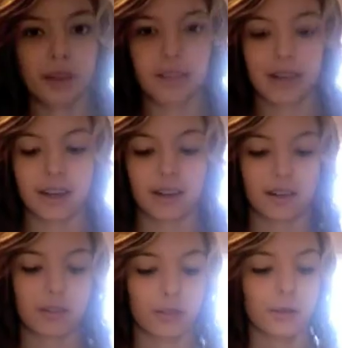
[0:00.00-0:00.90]
the
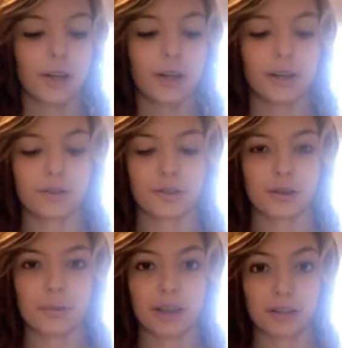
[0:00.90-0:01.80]
L'Oreal
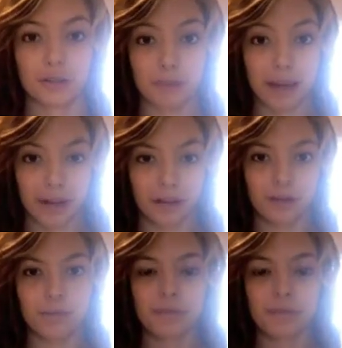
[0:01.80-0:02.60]
True Match powder.